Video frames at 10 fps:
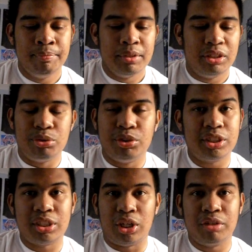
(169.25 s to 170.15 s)
To adjust
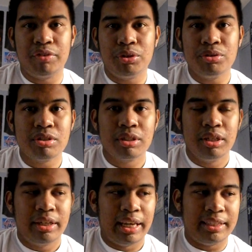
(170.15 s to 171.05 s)
all of those,
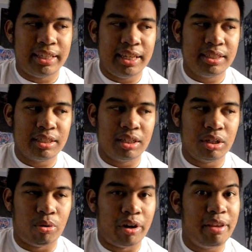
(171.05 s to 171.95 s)
it takes
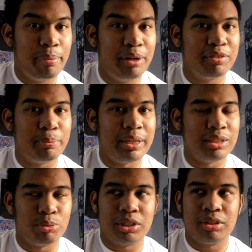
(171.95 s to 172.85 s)
quite a bit of spins,
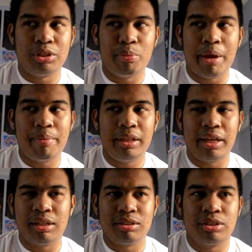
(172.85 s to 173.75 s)
which you might be like,
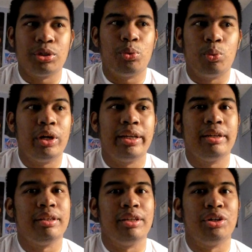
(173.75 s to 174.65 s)
so what?
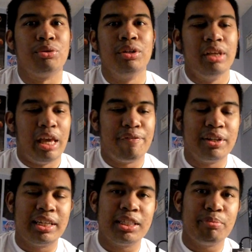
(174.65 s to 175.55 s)
If it
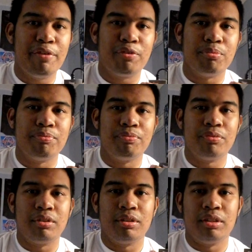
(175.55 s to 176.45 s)
takes me from
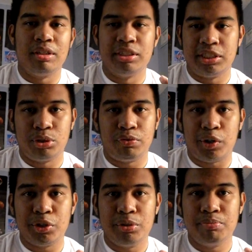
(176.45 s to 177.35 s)
zero
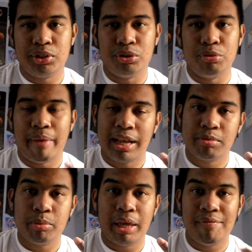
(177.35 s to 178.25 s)
volume to
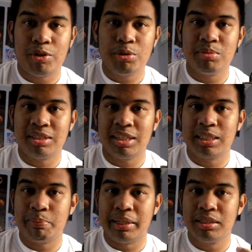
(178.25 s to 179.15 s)
maximum game volume, 6
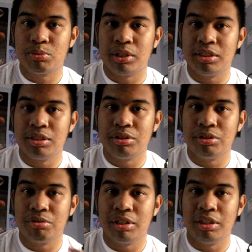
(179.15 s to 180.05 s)
spins, 1, 2,
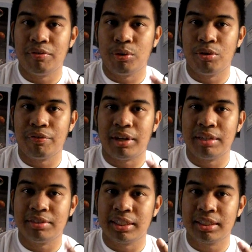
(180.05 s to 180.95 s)
3, 4, 5,
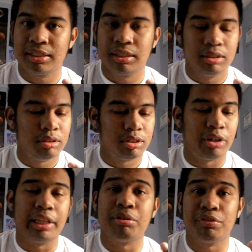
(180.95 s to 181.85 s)
6. Sorry,
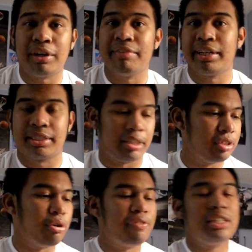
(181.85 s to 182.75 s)
that was 5 actually.
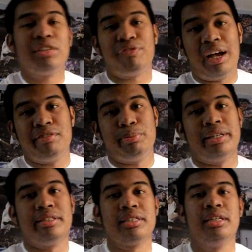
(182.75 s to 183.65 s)
So if it takes 5
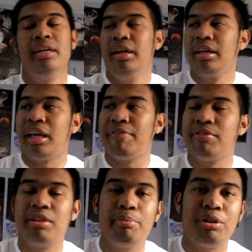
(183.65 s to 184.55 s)
spins, okay, if you're
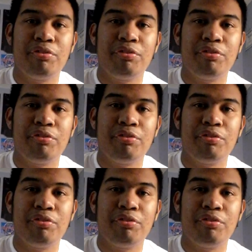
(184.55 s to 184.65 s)
in the middle of a